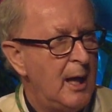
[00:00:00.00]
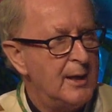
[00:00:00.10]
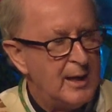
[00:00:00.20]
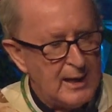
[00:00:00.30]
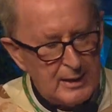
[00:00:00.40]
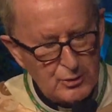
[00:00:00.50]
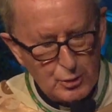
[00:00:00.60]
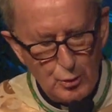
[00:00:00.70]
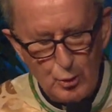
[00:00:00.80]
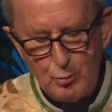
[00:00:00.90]
And he
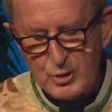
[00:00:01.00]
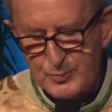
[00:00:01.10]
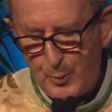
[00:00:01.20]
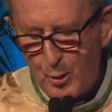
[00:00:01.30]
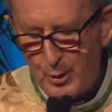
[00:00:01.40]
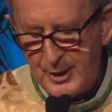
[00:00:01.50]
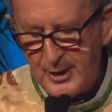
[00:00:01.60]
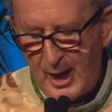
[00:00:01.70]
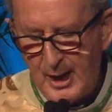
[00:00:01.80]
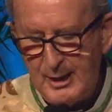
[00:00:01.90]
too was born
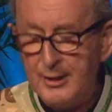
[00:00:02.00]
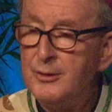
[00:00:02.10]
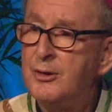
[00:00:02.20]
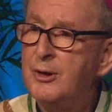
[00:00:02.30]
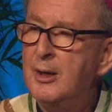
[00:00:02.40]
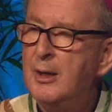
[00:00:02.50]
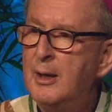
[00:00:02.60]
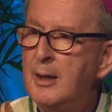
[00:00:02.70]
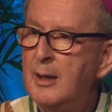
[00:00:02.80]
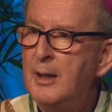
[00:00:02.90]
in Ireland.
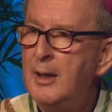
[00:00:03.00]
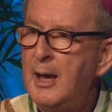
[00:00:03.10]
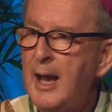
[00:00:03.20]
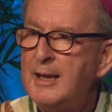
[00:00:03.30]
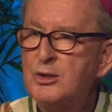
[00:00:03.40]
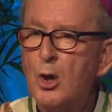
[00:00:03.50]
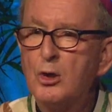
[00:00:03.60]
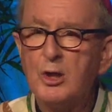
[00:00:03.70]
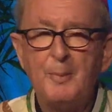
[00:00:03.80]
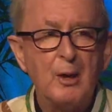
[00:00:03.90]
And he
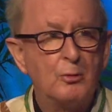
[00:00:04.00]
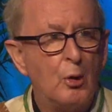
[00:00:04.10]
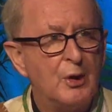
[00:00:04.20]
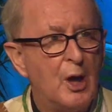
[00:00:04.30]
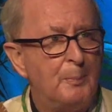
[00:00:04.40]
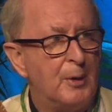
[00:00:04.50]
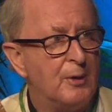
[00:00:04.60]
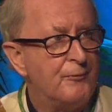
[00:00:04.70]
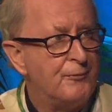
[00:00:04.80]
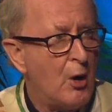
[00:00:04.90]
talked about growing up
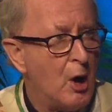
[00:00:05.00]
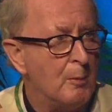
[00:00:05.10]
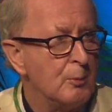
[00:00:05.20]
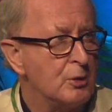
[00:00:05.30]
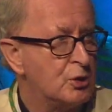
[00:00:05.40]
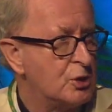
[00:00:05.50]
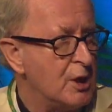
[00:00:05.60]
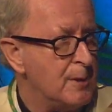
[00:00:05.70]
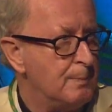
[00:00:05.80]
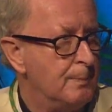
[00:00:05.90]
on a farm with
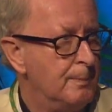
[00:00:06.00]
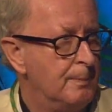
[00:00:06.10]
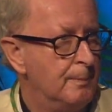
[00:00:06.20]
sheep.